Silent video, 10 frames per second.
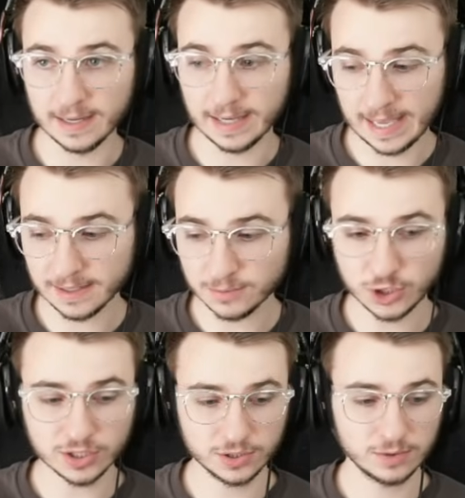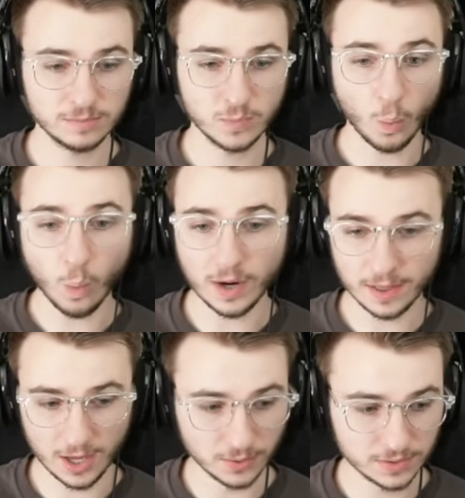Again, just one
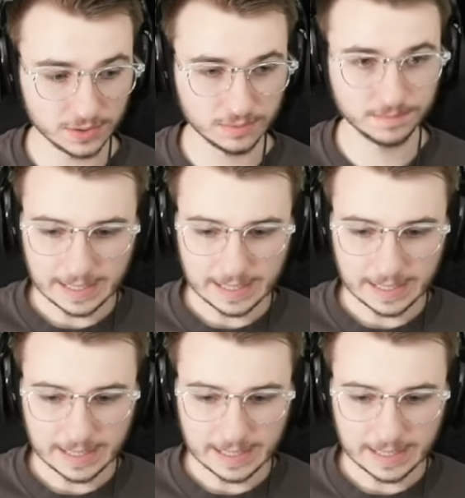of those.